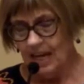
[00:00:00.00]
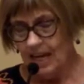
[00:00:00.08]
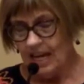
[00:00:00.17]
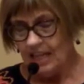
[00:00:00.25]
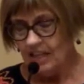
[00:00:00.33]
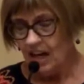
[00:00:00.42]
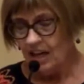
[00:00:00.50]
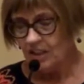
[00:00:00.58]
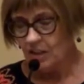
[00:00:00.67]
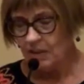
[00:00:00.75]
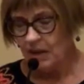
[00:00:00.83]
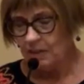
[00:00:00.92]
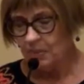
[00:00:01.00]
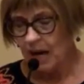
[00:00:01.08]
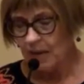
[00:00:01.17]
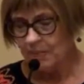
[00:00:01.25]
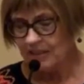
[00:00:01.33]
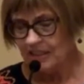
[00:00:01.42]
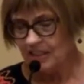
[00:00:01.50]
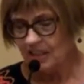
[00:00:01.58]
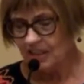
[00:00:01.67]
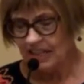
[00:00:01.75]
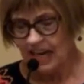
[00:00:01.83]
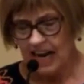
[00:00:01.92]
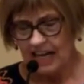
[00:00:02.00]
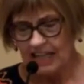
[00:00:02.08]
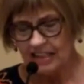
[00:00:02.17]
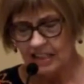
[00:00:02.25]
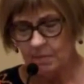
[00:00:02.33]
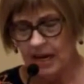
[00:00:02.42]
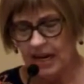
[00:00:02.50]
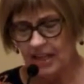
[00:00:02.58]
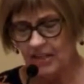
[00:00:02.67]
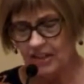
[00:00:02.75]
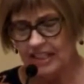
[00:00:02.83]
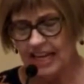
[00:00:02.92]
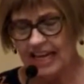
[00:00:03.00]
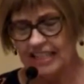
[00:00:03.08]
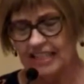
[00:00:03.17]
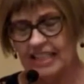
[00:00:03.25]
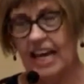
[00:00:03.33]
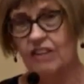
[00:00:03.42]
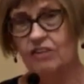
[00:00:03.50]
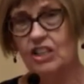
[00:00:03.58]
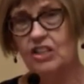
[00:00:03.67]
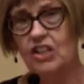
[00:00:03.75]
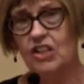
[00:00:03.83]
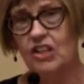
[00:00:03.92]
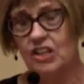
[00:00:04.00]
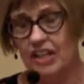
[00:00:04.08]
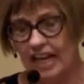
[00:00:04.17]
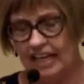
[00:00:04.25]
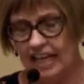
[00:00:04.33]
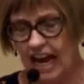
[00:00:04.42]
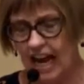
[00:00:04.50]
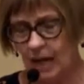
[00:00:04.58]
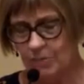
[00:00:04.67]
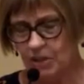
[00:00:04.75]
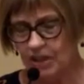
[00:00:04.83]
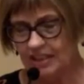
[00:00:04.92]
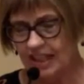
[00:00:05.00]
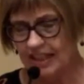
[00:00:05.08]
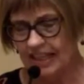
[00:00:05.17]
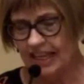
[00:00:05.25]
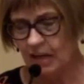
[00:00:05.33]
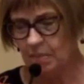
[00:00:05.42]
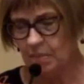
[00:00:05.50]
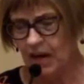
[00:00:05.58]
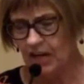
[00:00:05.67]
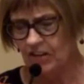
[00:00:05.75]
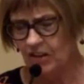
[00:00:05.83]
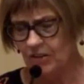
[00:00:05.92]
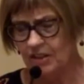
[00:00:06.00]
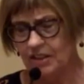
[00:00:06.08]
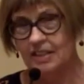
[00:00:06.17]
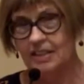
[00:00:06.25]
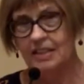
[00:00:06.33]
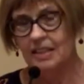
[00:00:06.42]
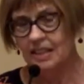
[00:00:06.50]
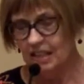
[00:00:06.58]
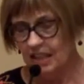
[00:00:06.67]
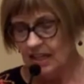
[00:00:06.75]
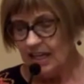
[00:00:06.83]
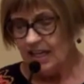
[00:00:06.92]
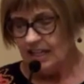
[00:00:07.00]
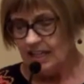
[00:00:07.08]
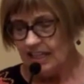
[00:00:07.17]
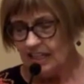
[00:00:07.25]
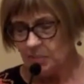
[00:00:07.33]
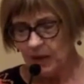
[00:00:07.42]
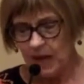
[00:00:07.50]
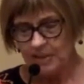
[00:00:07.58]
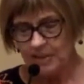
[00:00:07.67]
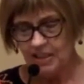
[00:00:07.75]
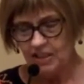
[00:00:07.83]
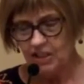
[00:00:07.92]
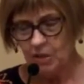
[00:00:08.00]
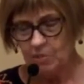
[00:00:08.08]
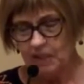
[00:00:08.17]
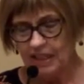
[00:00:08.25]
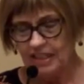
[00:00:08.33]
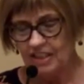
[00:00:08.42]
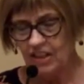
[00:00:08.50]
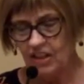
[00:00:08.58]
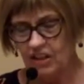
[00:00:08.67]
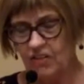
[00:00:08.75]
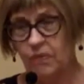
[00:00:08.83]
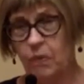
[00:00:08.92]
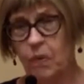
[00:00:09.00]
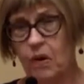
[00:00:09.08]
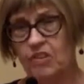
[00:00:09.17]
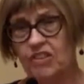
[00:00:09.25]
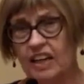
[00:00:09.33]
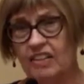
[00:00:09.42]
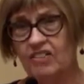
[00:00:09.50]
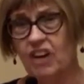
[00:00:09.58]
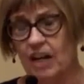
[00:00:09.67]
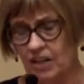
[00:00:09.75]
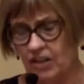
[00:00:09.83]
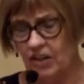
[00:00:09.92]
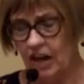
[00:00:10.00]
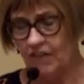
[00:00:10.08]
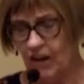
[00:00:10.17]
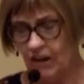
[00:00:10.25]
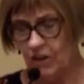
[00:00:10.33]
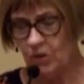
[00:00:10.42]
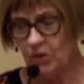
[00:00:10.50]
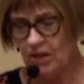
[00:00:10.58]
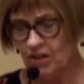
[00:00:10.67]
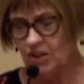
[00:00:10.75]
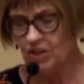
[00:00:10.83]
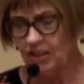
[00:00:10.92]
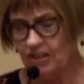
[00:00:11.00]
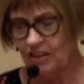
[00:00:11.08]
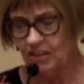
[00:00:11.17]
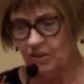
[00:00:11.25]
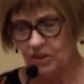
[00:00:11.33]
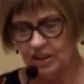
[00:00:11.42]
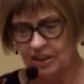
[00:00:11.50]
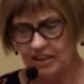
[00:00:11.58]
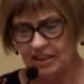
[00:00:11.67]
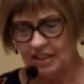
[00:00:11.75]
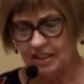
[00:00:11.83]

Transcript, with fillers: They also made promises to the gods to pay their debts and return any objects that they had borrowed. These promises could be considered the forerunner of our New Year's resolutions.